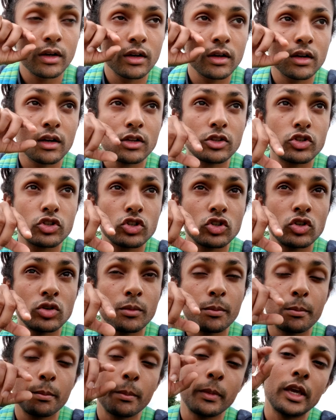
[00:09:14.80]

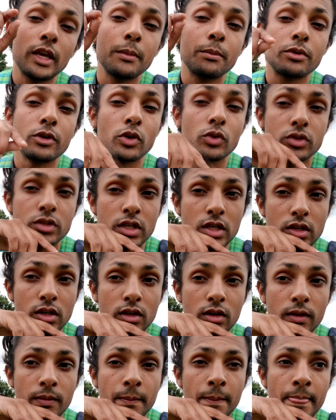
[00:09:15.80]
consume pea protein,
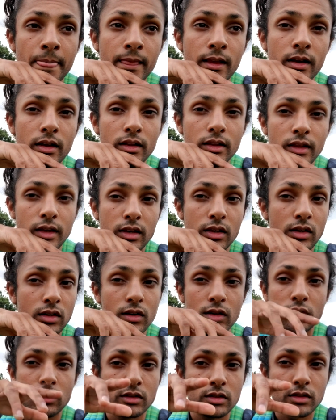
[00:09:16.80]
like, you
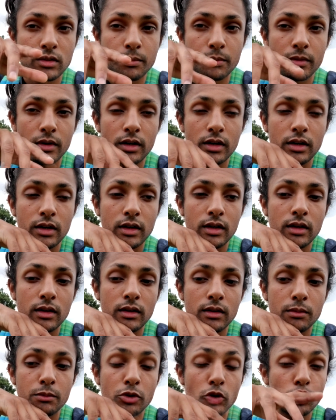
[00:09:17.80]
know, just
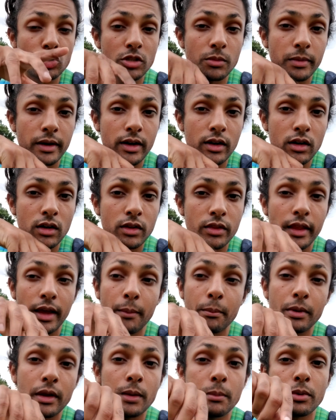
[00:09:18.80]
protein powder,
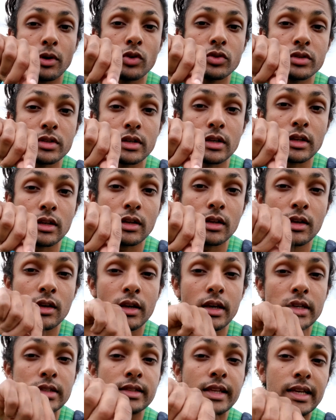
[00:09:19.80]
that pea protein
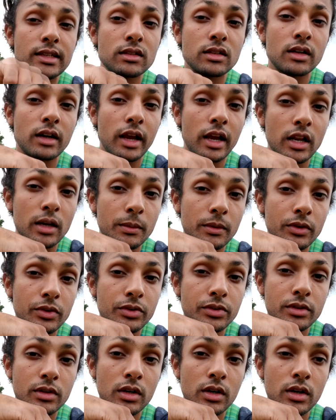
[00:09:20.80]
is tested on
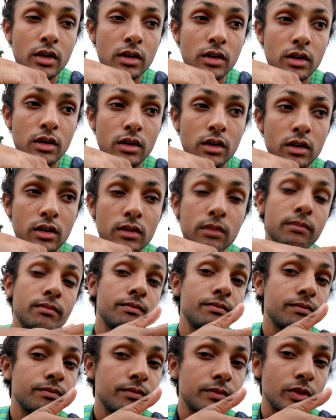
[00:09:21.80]
animals.
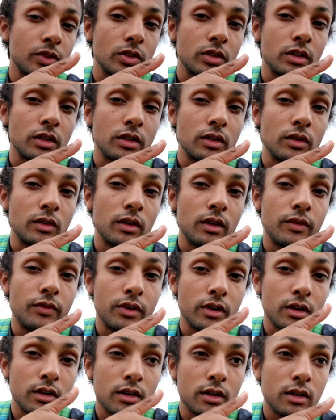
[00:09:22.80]
So if
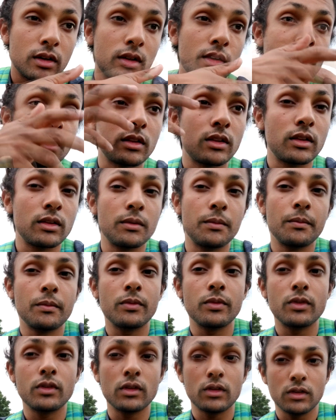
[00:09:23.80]
you're gonna
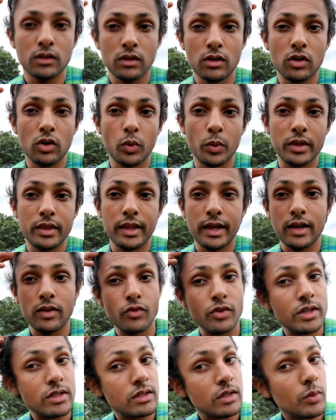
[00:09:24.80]
go with that
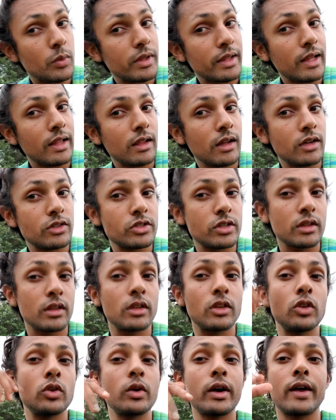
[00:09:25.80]
reasoning, with that logic, then
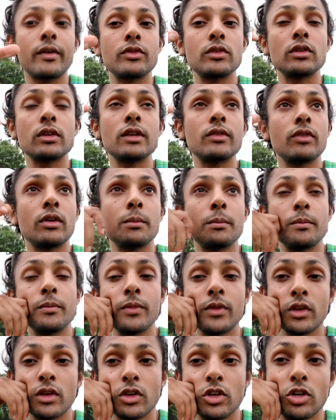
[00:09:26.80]
you have to give up
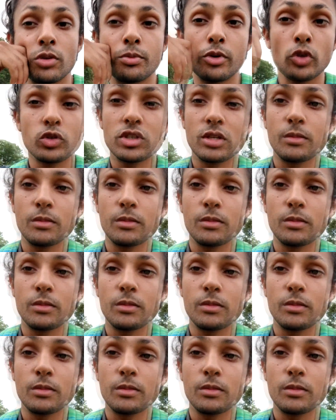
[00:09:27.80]
your protein